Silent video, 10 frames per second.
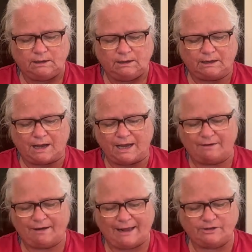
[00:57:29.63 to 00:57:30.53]
I have
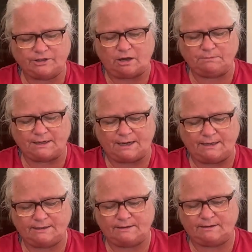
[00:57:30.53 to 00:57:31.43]
had some
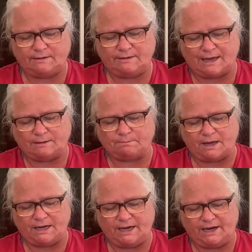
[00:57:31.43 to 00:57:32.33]
days that my
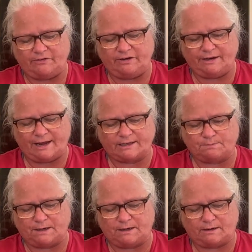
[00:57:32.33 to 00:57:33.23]
hearing has
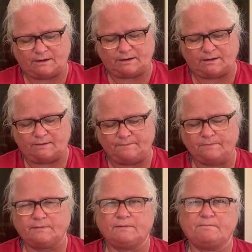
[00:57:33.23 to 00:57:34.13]
been
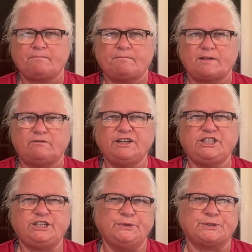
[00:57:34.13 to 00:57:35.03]

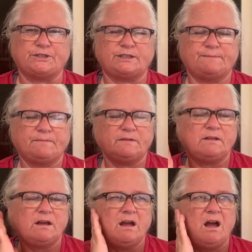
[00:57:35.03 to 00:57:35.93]
reduced.
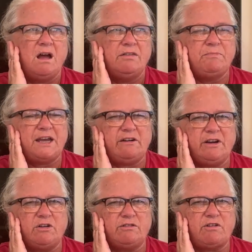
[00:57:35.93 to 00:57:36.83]
The hearing
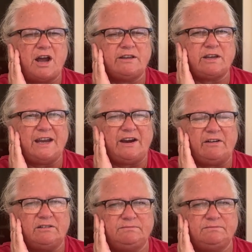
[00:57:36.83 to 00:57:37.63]
on the right ear.